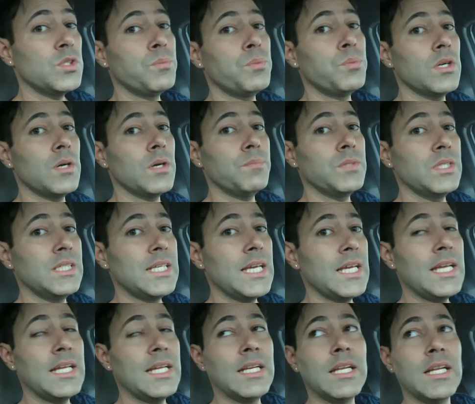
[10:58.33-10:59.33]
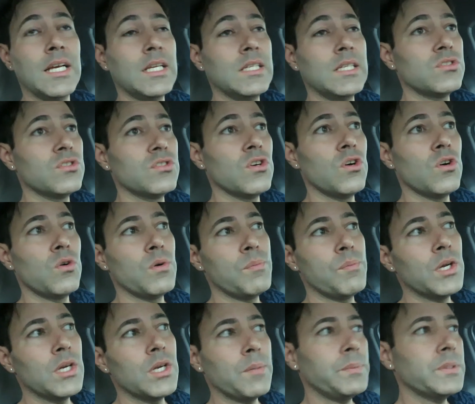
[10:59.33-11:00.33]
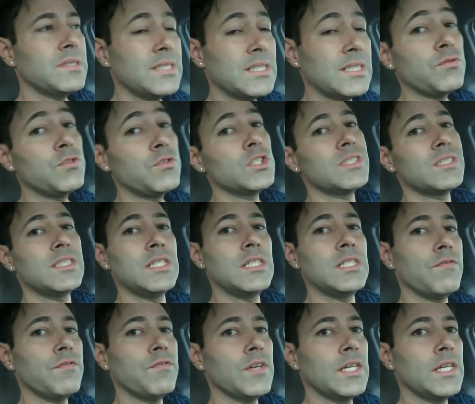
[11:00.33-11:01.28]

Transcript: to put up the gate. So we're putting up a 6-foot cedar